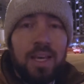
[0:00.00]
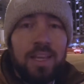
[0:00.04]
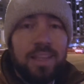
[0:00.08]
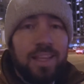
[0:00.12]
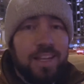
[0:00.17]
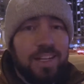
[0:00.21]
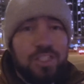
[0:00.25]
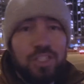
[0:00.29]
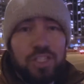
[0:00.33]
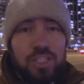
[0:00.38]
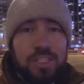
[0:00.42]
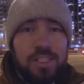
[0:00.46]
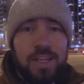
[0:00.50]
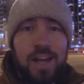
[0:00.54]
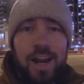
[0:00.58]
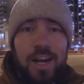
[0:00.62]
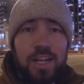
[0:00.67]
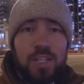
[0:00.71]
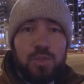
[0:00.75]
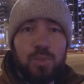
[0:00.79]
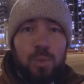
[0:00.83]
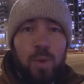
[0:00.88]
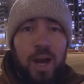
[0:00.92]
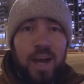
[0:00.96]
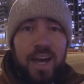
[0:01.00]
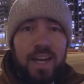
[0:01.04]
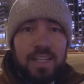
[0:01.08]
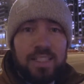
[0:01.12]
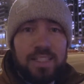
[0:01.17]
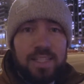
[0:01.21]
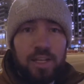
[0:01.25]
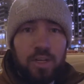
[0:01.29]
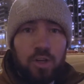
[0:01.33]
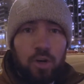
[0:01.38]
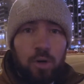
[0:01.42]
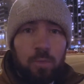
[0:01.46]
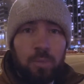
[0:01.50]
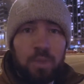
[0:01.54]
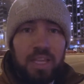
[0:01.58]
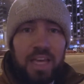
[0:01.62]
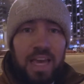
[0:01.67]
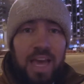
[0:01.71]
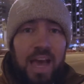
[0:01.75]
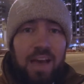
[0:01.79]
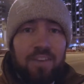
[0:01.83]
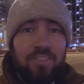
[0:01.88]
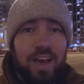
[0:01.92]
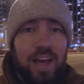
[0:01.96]
That is just not as wide as I normally
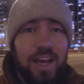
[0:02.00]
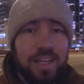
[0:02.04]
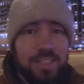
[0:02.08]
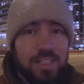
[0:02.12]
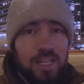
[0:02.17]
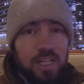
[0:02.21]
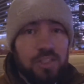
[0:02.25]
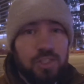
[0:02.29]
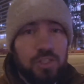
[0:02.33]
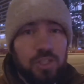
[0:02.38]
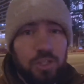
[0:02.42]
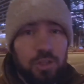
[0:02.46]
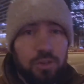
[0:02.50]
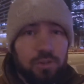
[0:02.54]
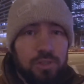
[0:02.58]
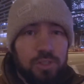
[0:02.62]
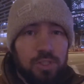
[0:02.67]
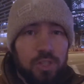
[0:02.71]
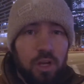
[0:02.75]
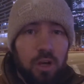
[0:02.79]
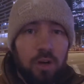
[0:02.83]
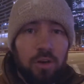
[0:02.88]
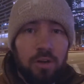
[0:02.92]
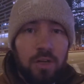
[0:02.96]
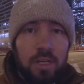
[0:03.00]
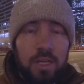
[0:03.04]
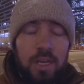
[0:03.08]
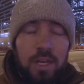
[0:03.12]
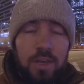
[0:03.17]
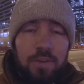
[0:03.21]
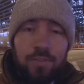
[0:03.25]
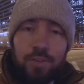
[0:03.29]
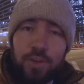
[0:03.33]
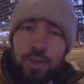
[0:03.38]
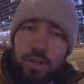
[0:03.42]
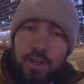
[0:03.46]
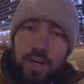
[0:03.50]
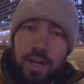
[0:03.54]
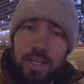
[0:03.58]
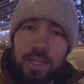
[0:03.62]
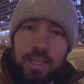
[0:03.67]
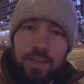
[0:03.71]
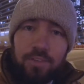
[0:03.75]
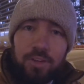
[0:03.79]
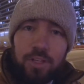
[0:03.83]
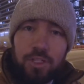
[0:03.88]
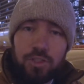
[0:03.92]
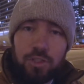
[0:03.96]
have access to, so figured I'd
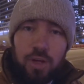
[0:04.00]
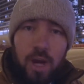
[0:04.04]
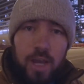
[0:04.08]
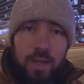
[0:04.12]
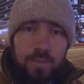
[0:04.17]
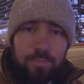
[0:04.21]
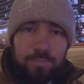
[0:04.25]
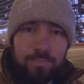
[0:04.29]
give it a try.